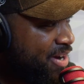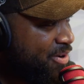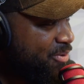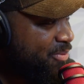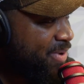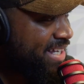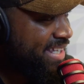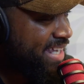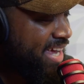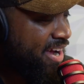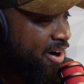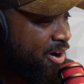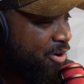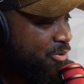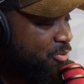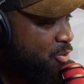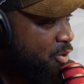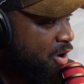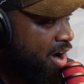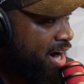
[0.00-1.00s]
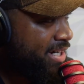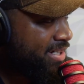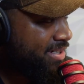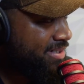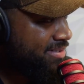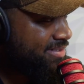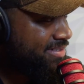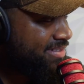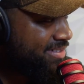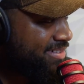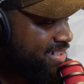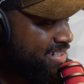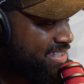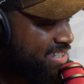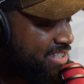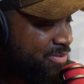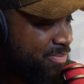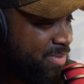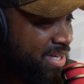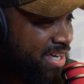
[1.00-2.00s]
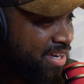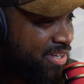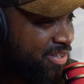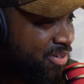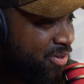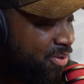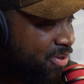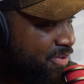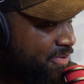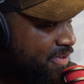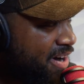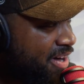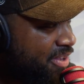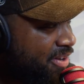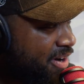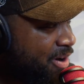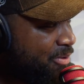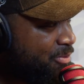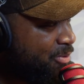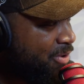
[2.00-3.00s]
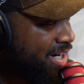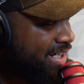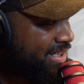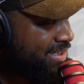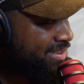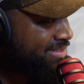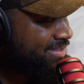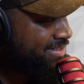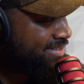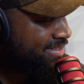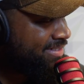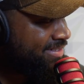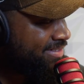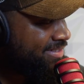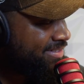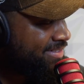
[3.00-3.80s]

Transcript: when they are one, just as me and you, the Father, are one. Mm.